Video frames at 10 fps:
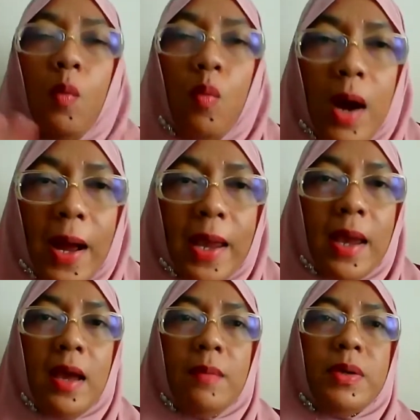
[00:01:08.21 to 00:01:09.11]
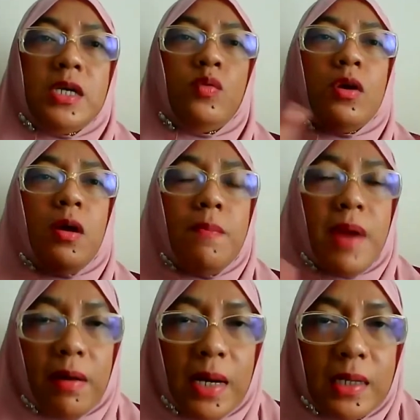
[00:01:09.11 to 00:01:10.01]
Why? Because you are not
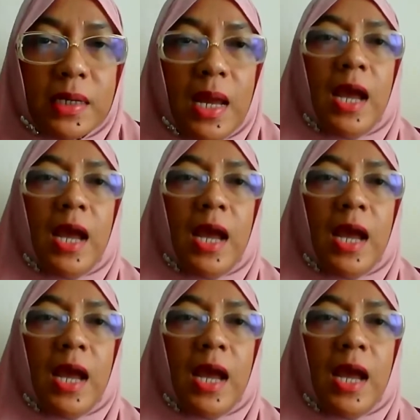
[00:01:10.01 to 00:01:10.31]
married.